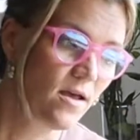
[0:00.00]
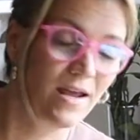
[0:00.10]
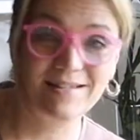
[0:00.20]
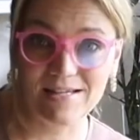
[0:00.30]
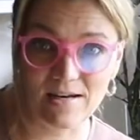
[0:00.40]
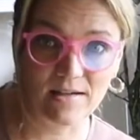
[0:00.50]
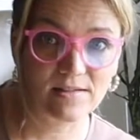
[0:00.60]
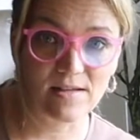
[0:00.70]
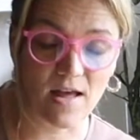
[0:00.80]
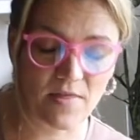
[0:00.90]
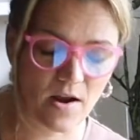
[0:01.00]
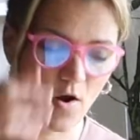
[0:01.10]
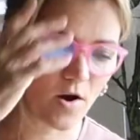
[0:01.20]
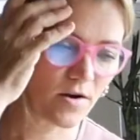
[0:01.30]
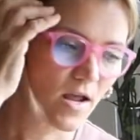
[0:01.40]
It's not that
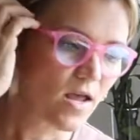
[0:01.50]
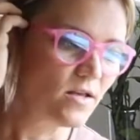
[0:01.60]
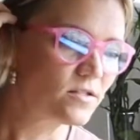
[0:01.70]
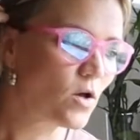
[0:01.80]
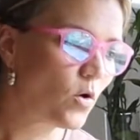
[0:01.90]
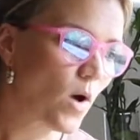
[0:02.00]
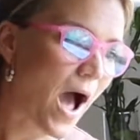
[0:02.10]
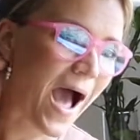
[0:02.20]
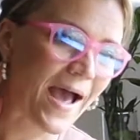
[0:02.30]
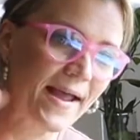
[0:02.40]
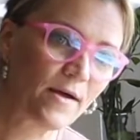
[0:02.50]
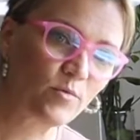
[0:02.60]
hard. So I